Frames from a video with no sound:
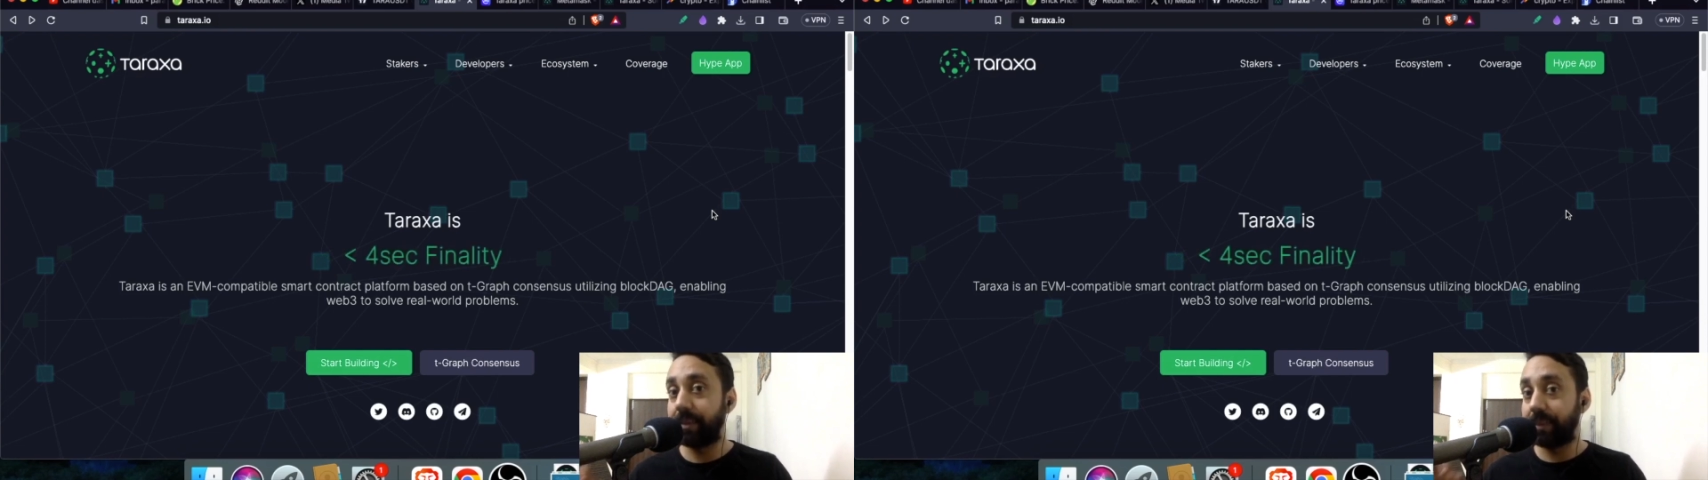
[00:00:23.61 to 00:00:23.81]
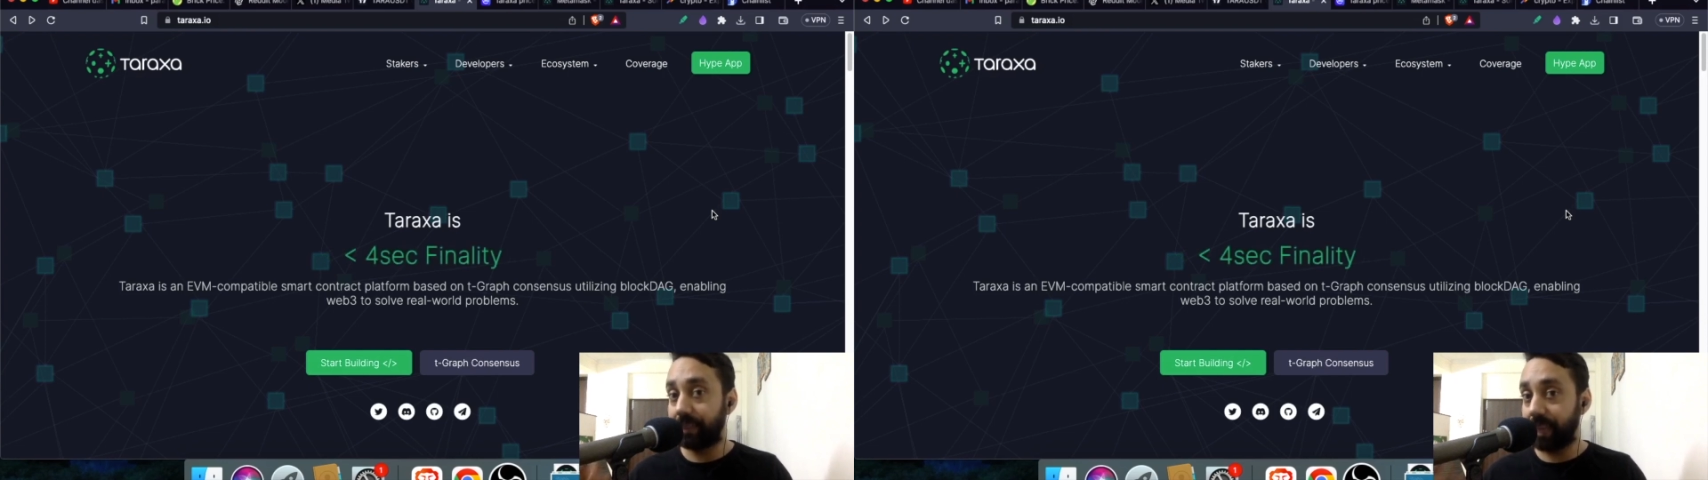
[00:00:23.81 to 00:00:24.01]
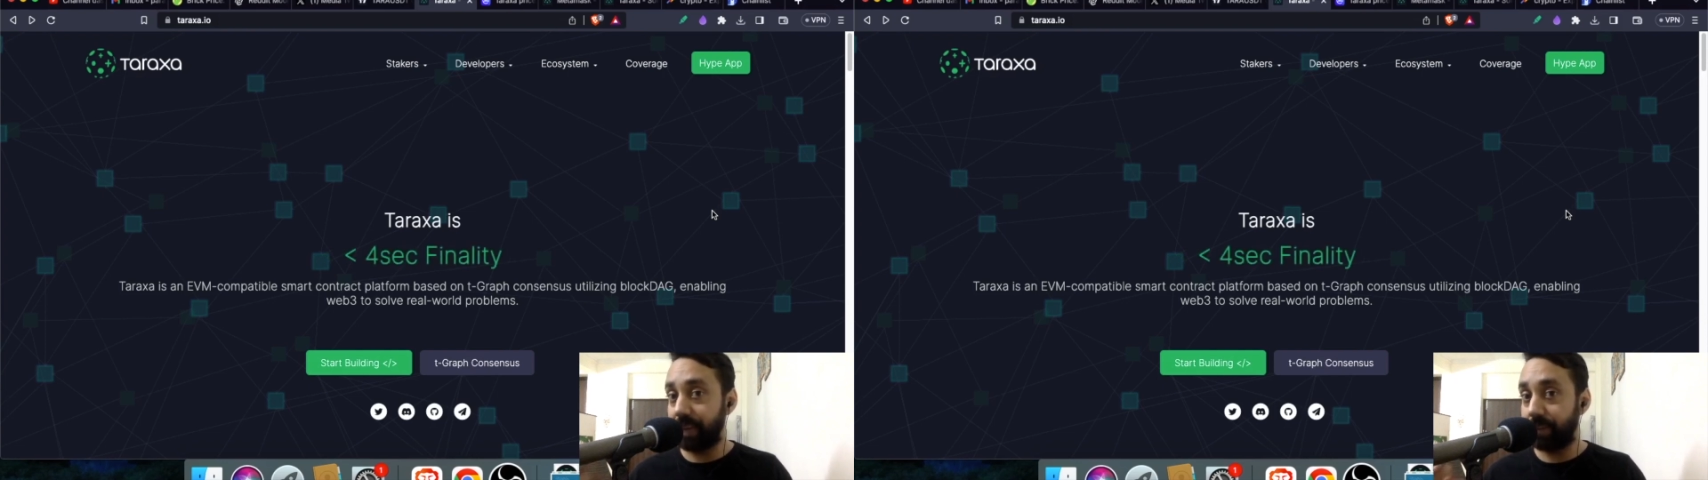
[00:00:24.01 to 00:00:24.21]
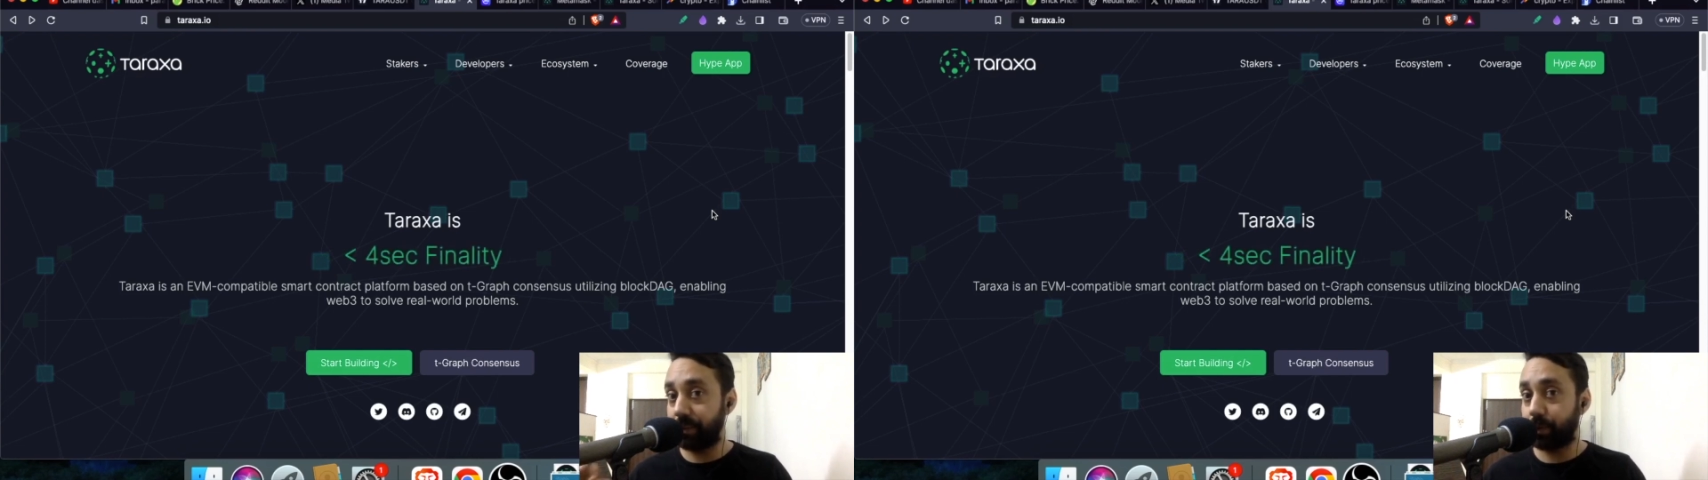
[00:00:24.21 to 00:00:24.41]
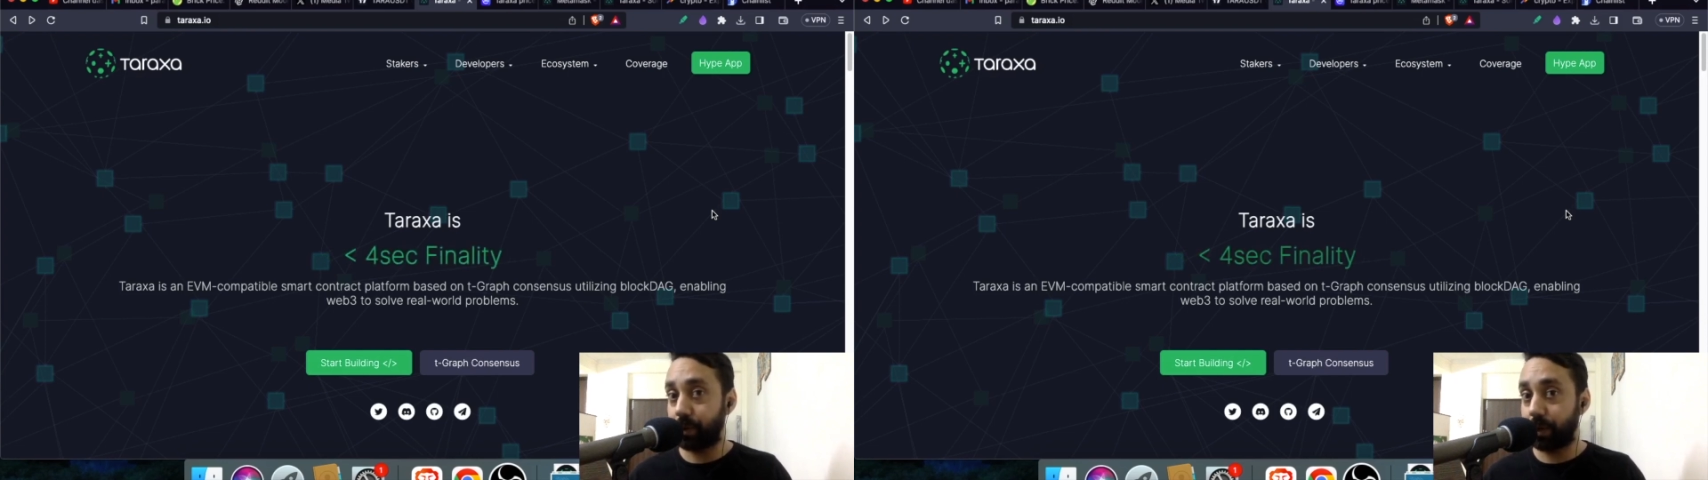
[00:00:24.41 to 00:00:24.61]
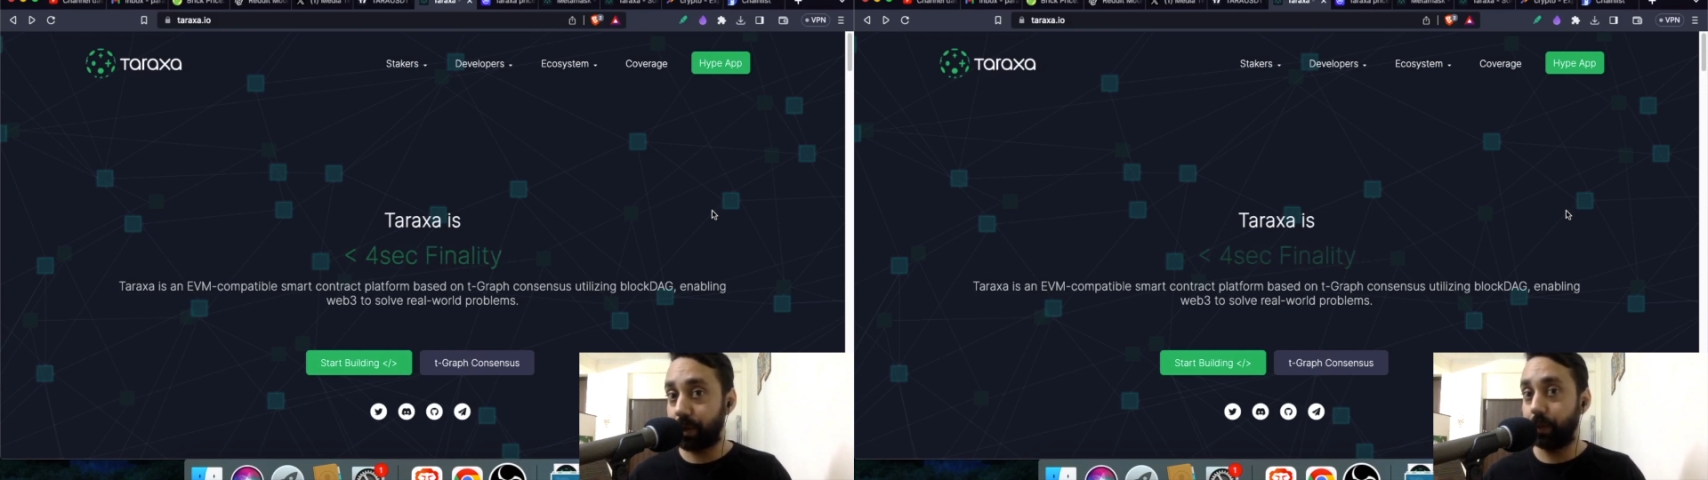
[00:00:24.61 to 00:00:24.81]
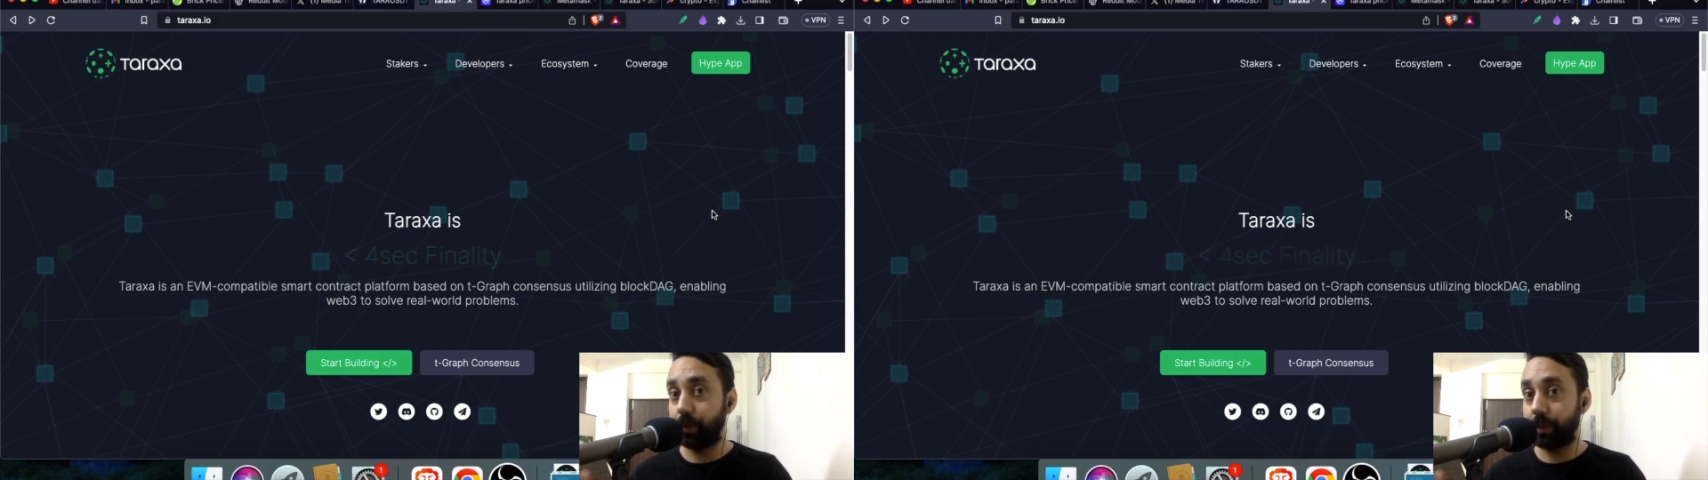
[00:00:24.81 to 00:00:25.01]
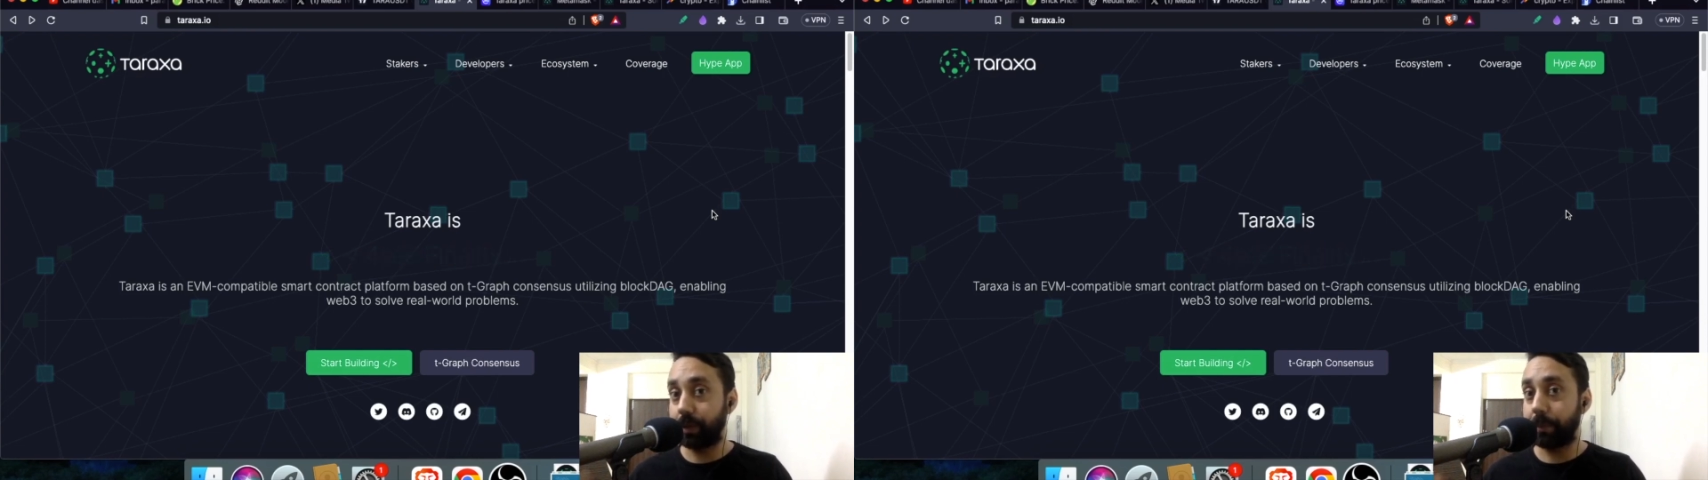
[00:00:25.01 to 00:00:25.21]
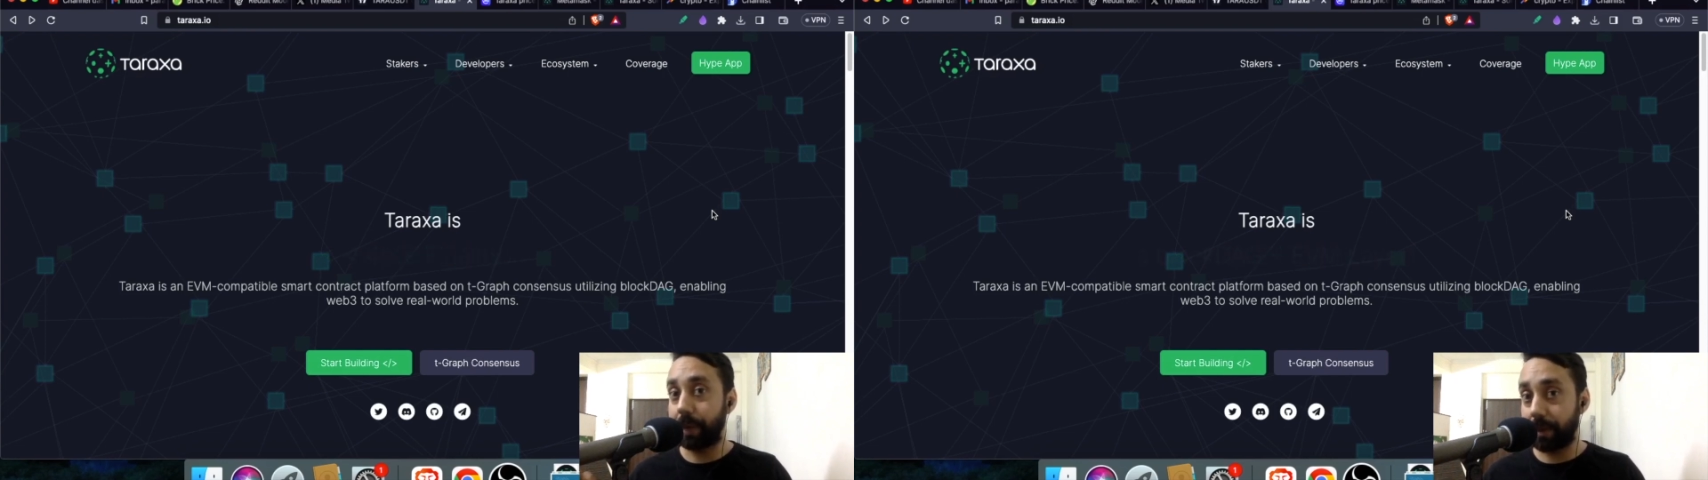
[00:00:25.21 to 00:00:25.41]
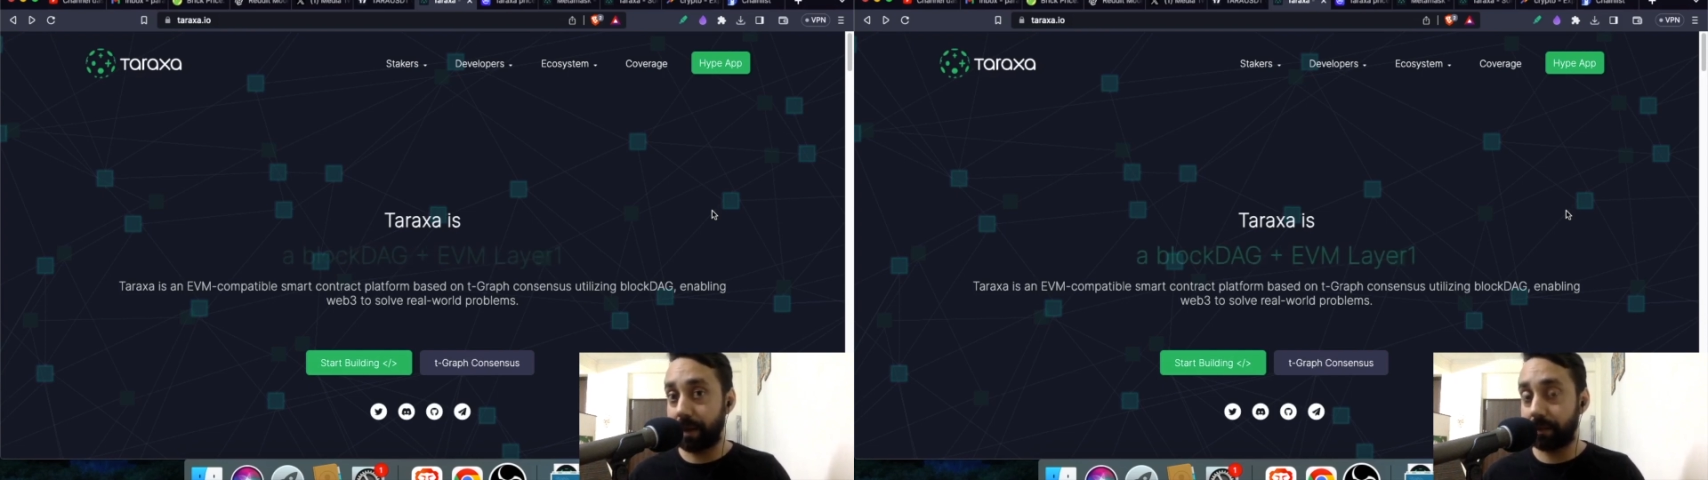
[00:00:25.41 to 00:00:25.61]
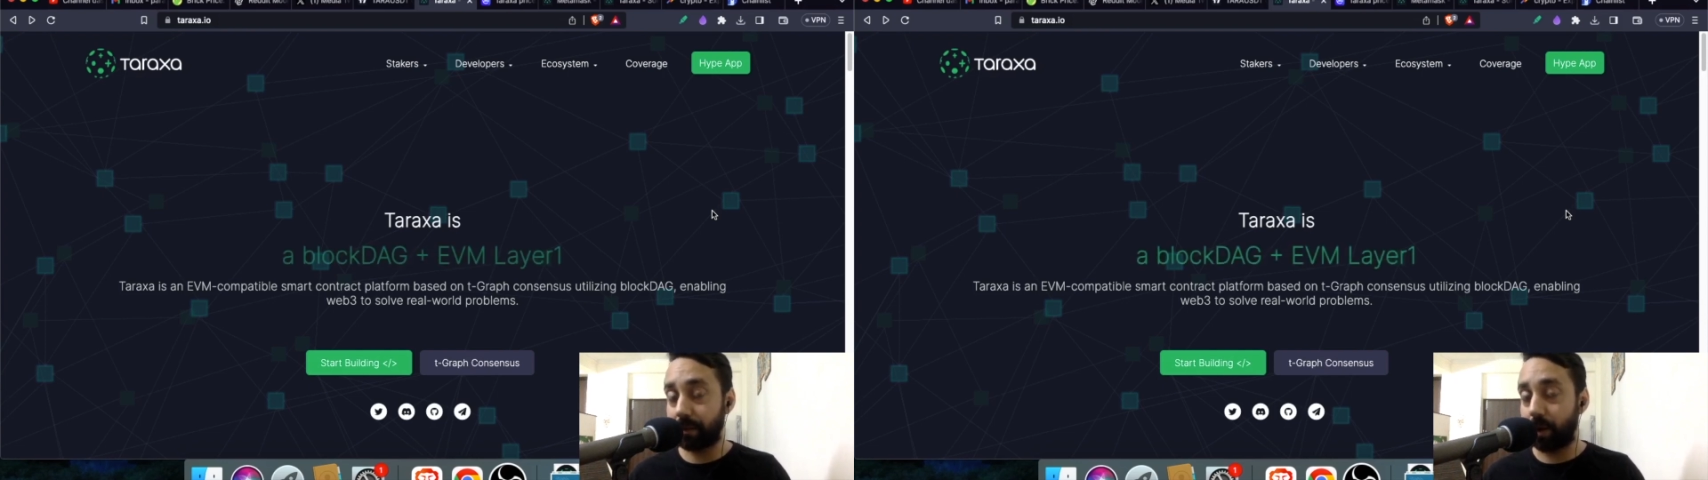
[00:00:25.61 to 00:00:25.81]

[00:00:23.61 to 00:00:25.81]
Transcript: save this token using MetaMask